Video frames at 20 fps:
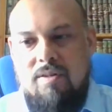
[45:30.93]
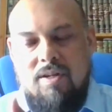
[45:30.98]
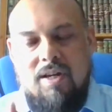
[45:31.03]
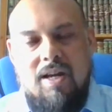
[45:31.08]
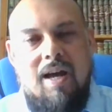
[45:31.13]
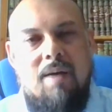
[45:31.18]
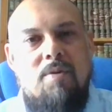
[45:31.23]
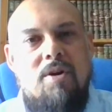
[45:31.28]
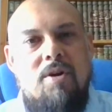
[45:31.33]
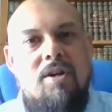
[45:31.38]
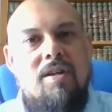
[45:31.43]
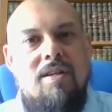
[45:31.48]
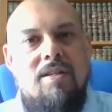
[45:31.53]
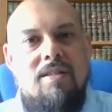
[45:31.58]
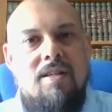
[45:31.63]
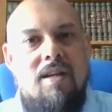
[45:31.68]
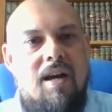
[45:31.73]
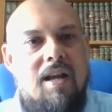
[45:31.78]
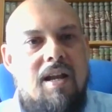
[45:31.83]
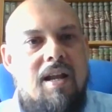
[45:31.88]
The camel
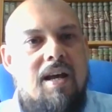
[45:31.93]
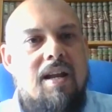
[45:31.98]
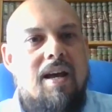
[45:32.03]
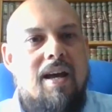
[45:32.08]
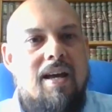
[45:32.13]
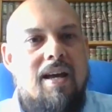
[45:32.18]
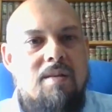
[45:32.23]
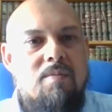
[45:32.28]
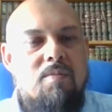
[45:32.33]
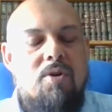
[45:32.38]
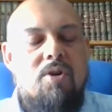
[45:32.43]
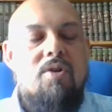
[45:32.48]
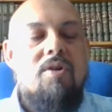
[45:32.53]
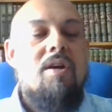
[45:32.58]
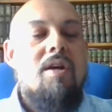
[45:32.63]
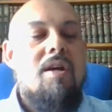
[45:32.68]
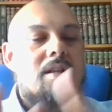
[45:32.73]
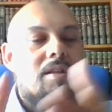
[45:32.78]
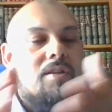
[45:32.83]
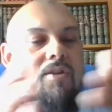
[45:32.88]
is a halal
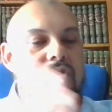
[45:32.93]
animal.